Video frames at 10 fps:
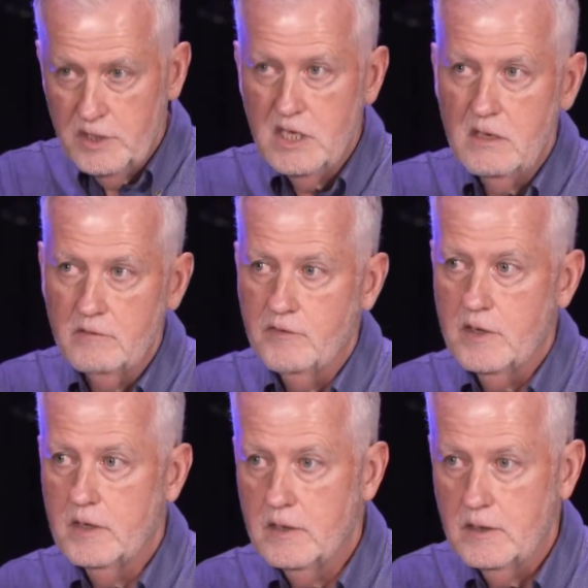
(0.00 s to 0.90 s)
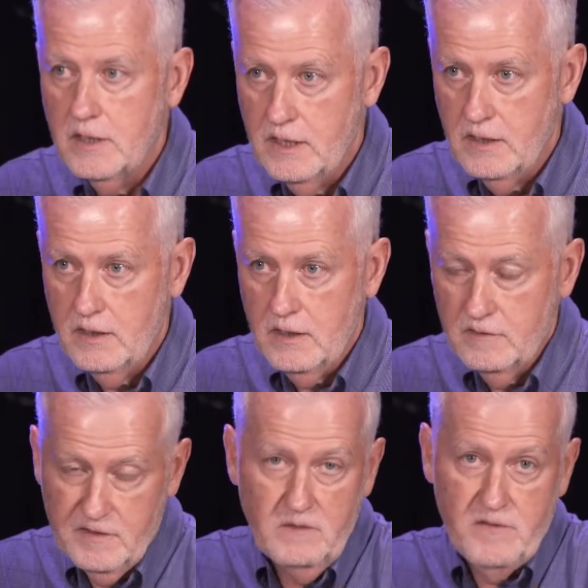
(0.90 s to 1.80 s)
give, and
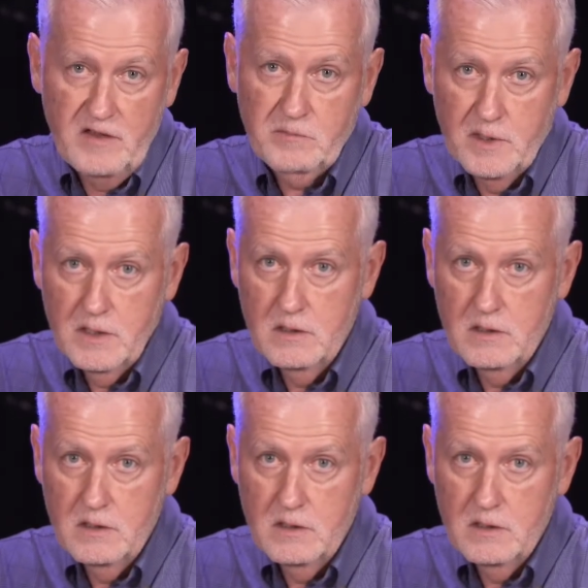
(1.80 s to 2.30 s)
it's an investment